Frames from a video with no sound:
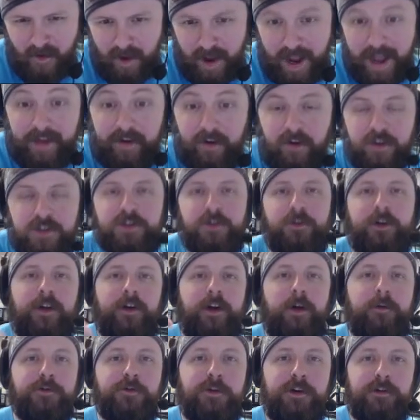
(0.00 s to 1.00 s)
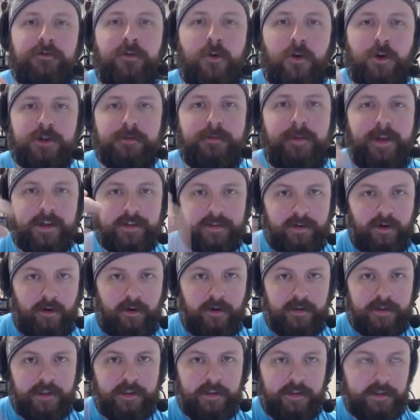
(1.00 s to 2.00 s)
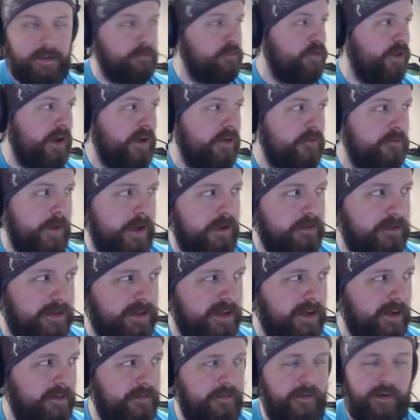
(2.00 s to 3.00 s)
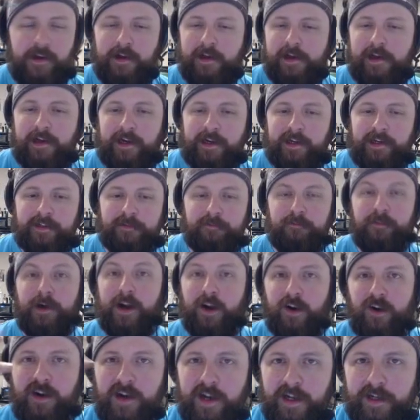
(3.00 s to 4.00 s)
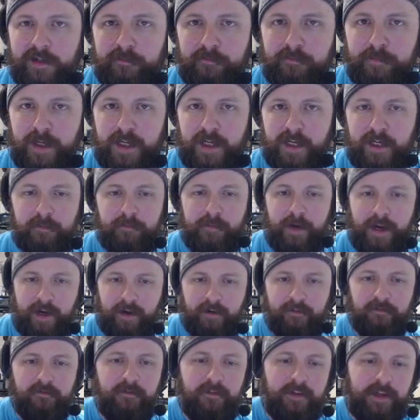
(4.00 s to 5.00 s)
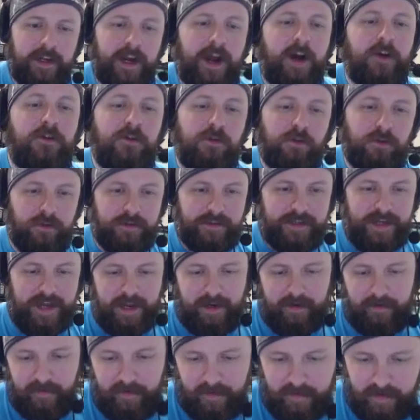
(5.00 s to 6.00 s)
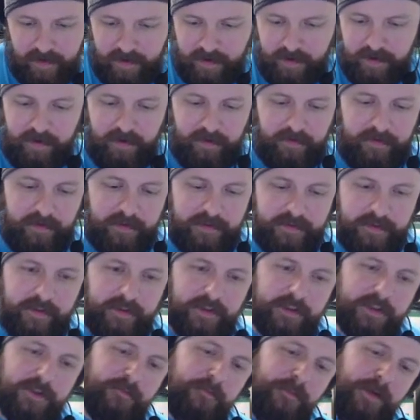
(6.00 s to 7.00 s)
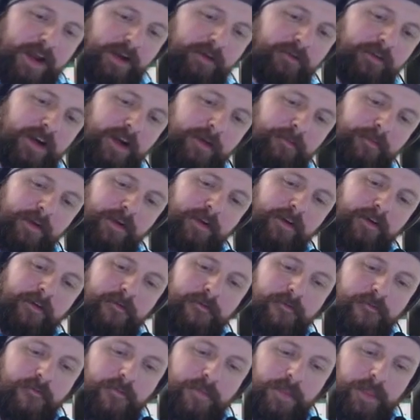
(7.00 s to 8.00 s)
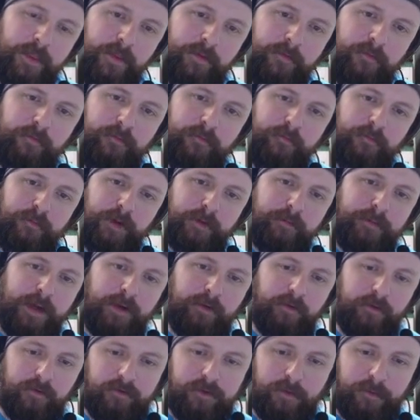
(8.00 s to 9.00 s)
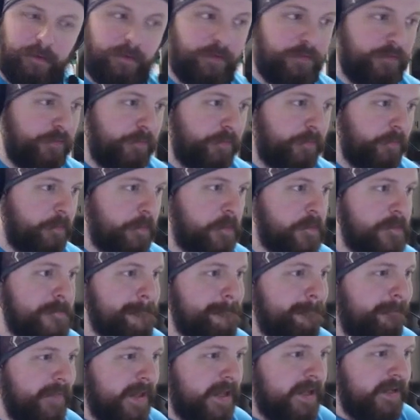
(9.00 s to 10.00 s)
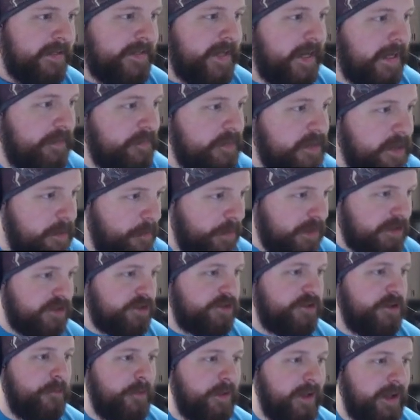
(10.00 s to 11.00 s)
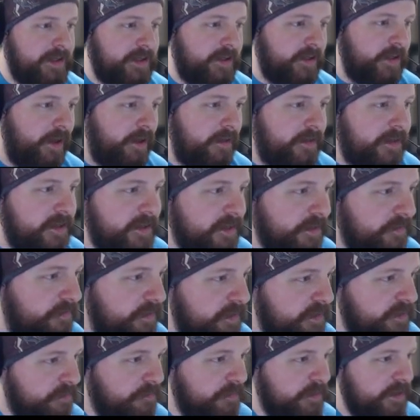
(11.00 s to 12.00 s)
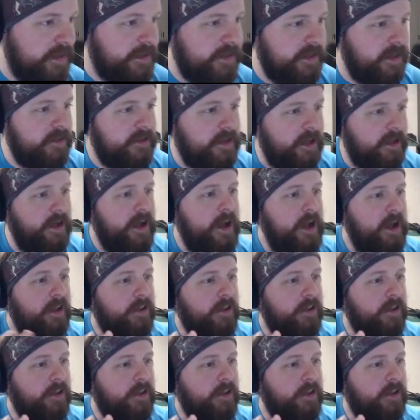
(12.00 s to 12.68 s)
And also, it helps reinforce me as an artist because I'm drawing over my own stuff, and I get better at being me. And how cool is that? Let's get this penguin up. Big penguin flippers. Dang, every time I watch the stream, I realize the artistic feature which I see are done.